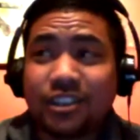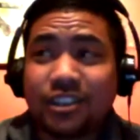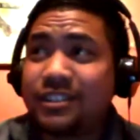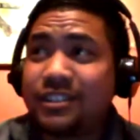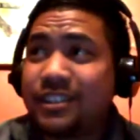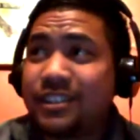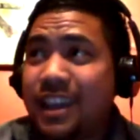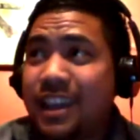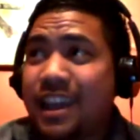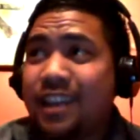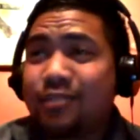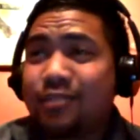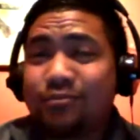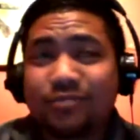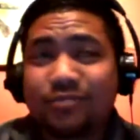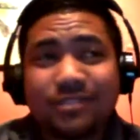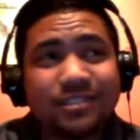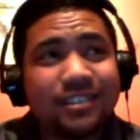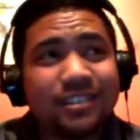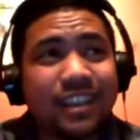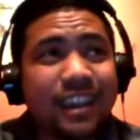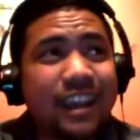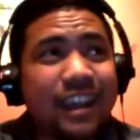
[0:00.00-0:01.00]
Justin
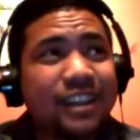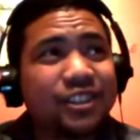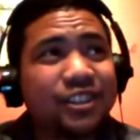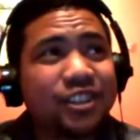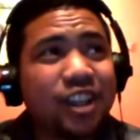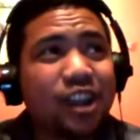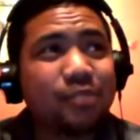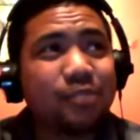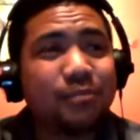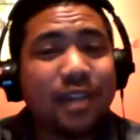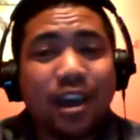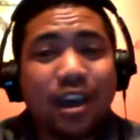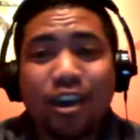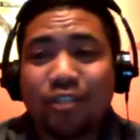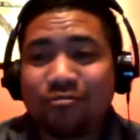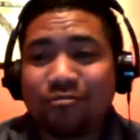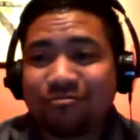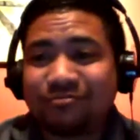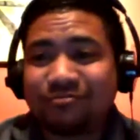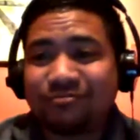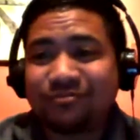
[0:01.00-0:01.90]
Adams. You gotta shout him out.